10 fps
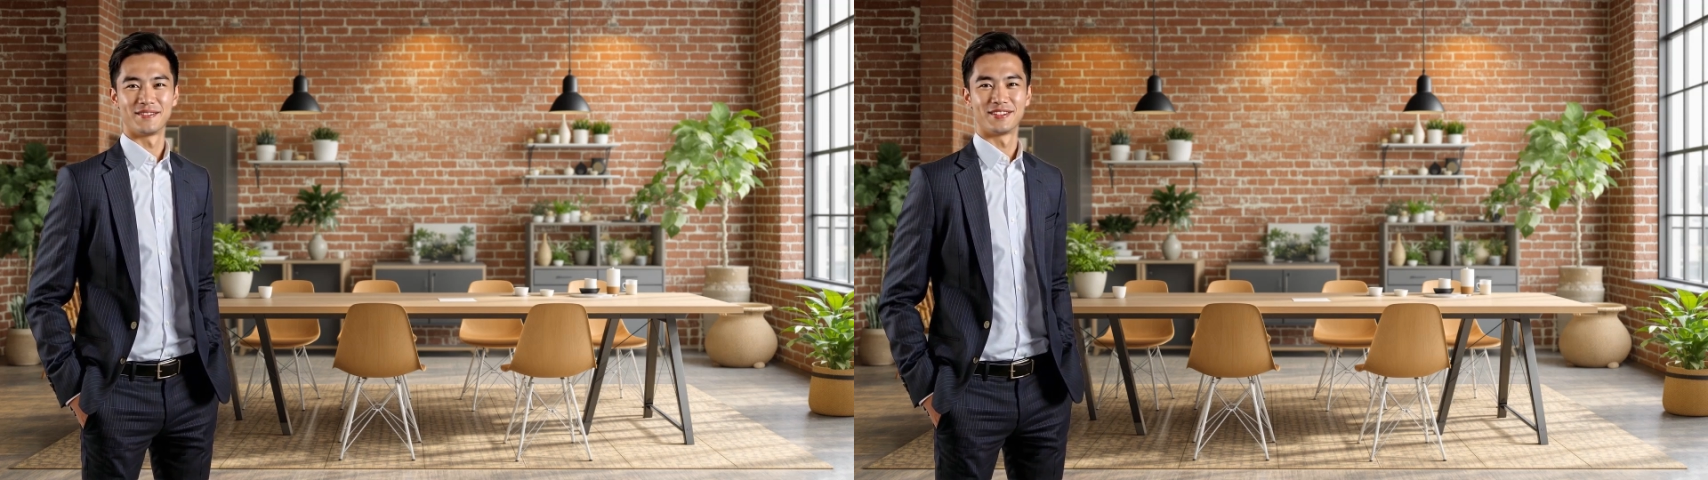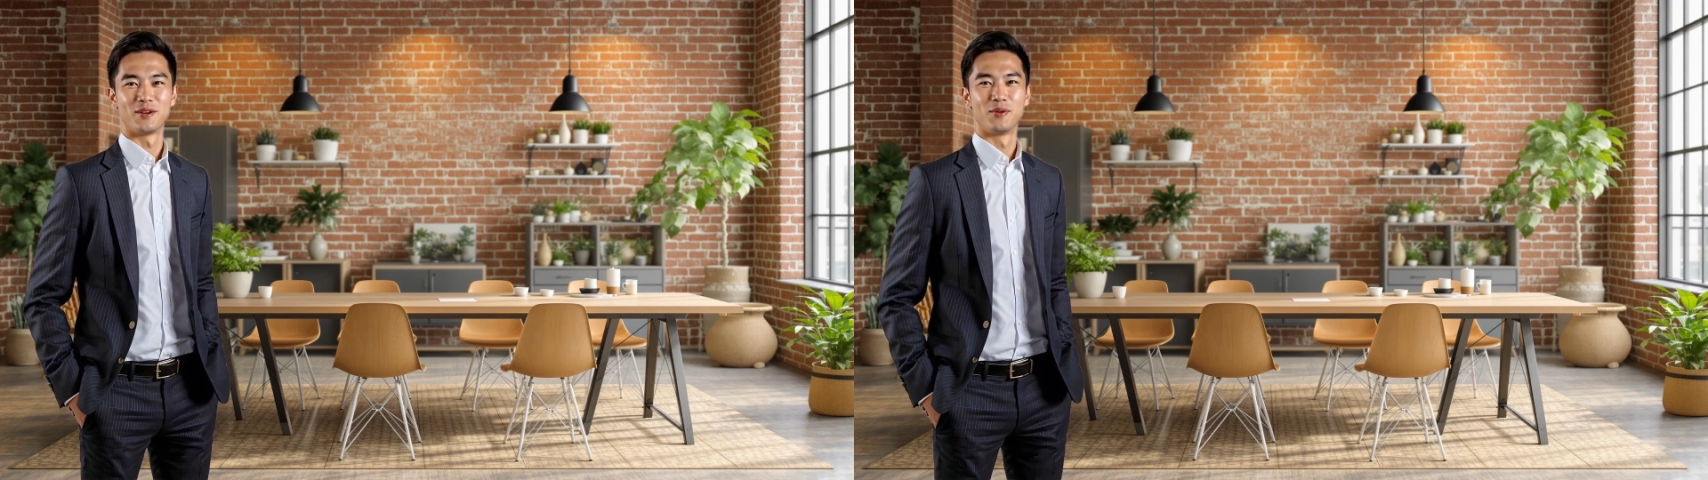
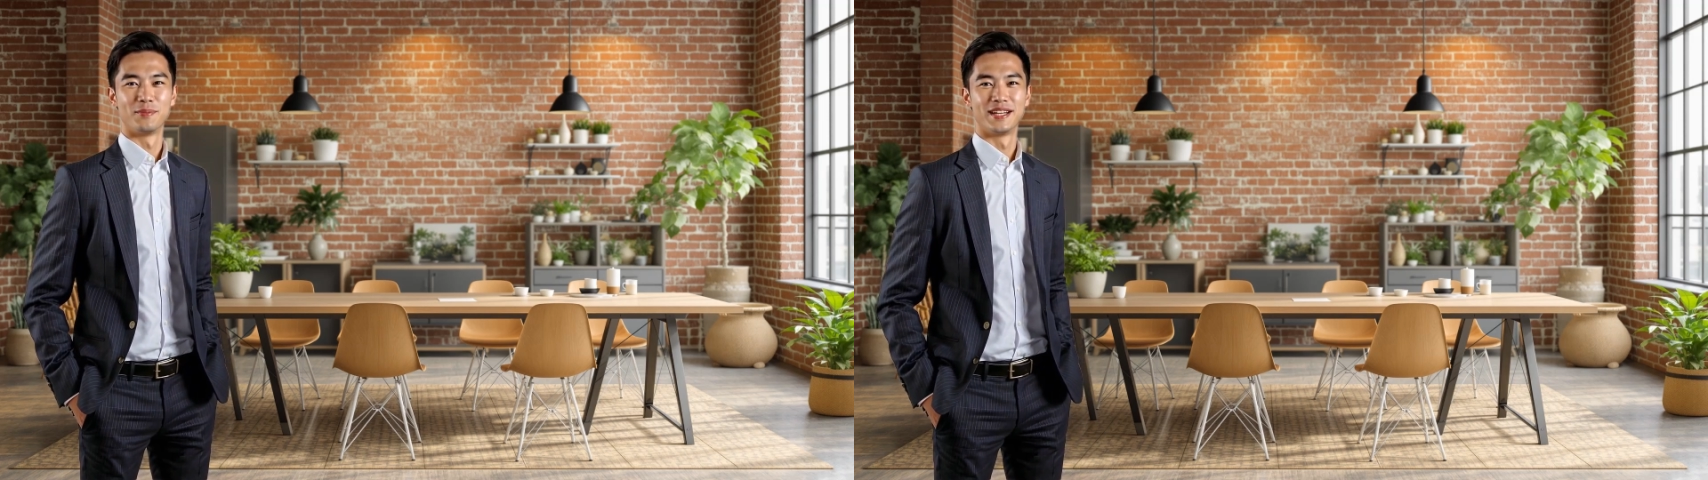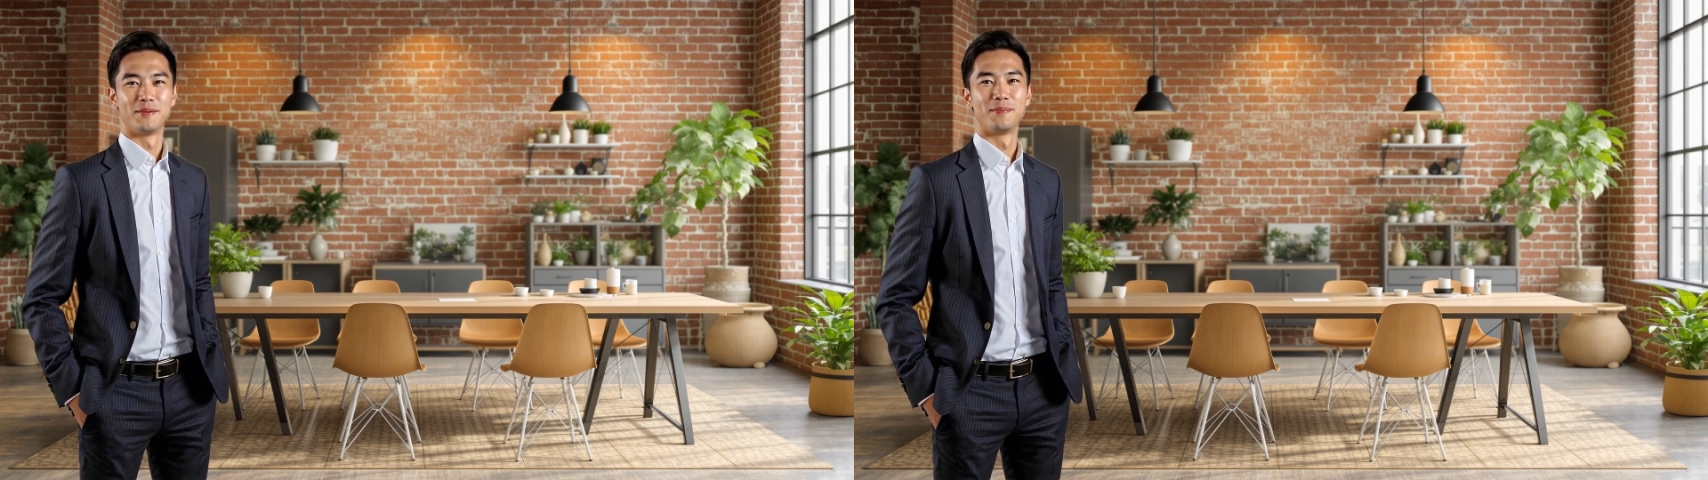there will
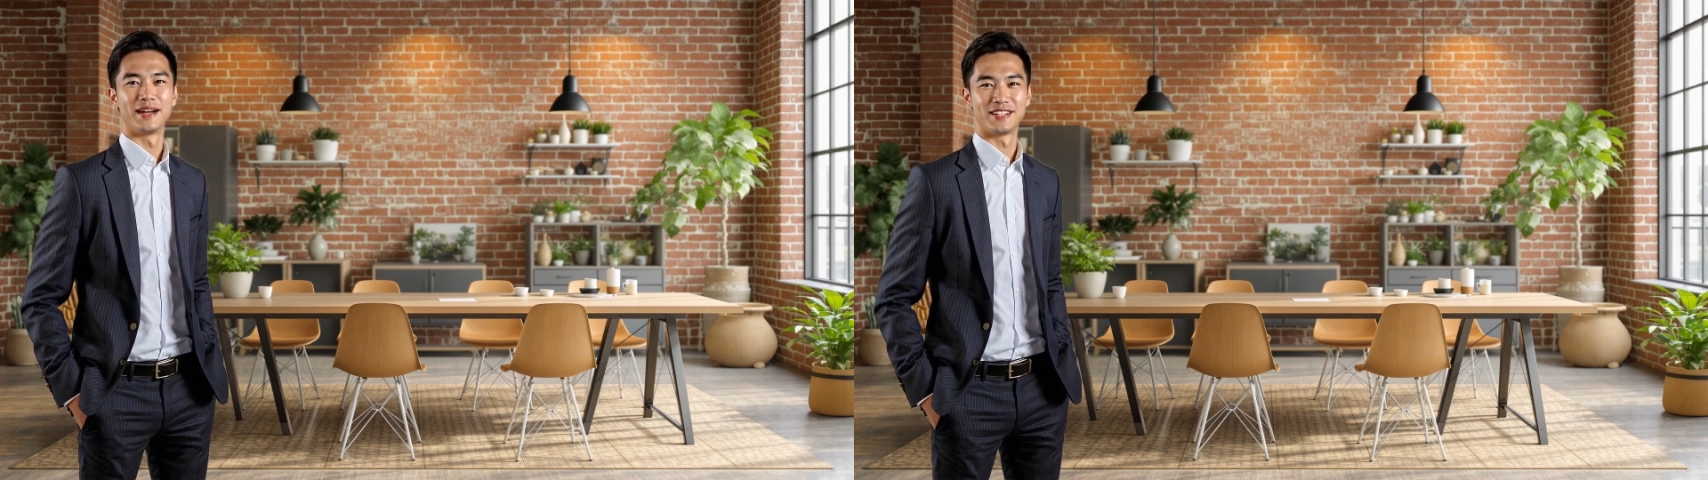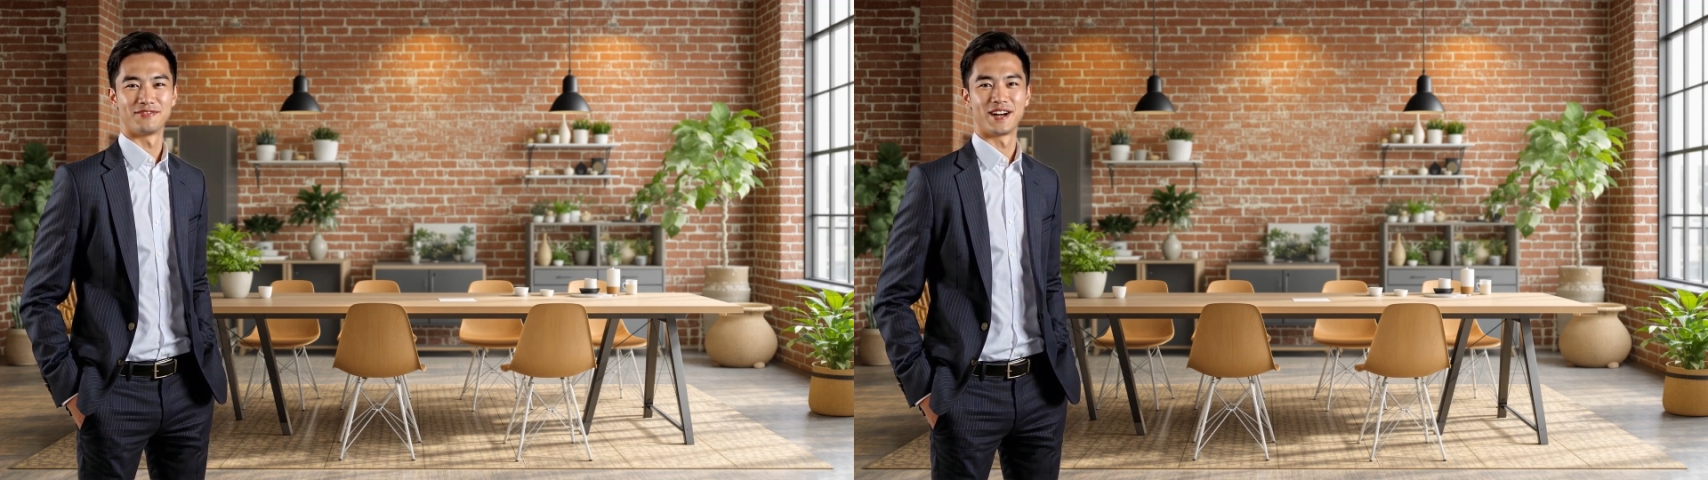be a
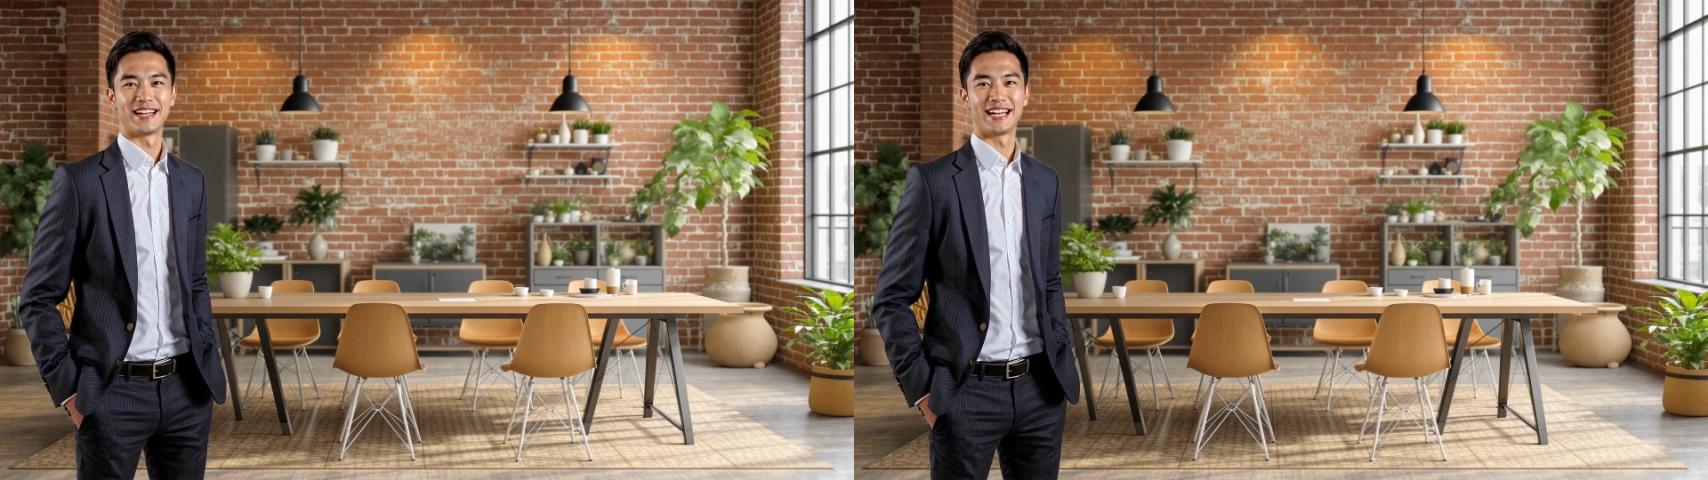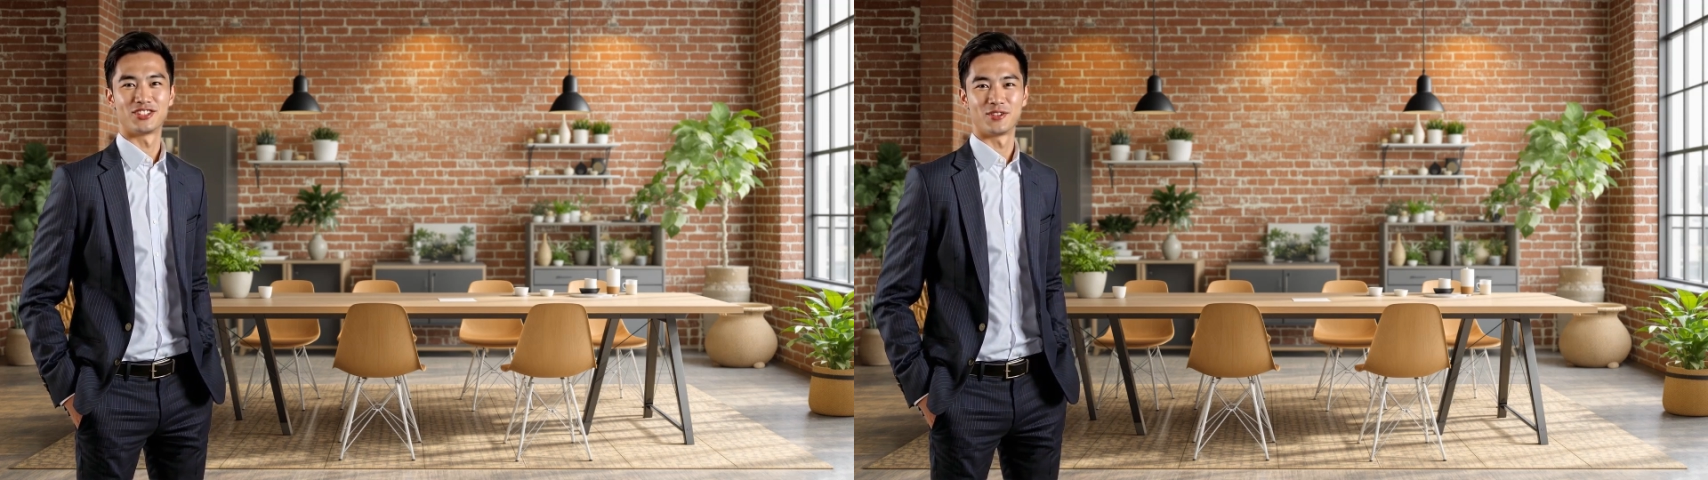big
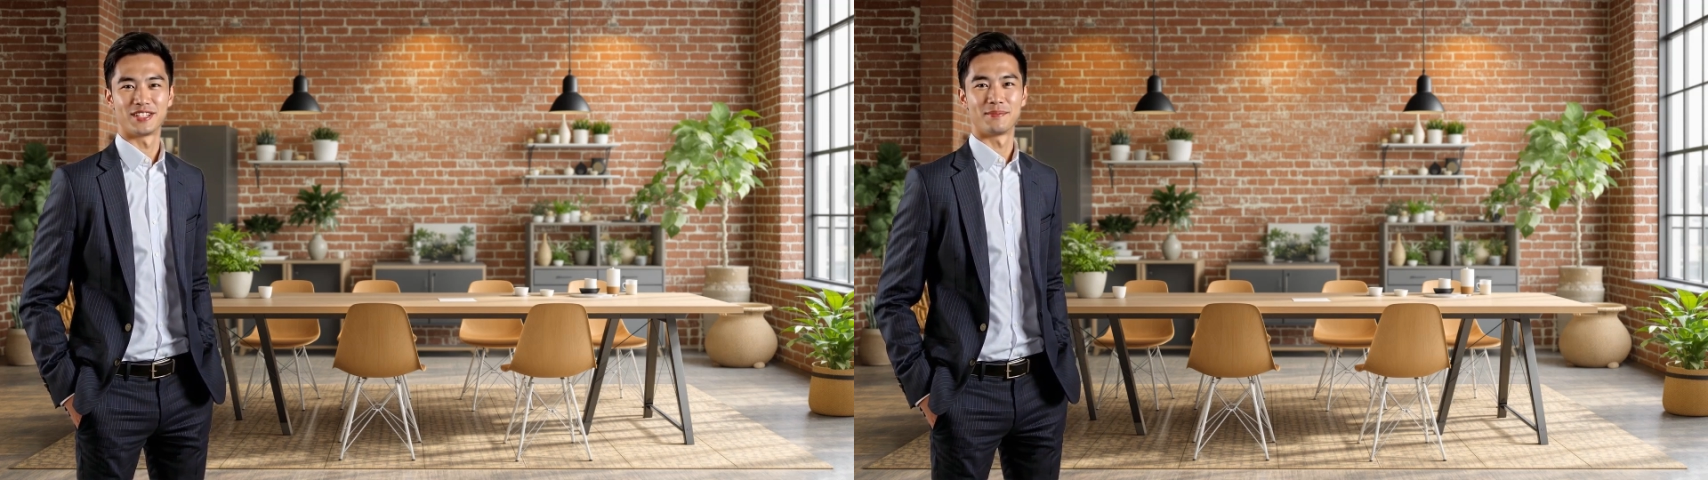financial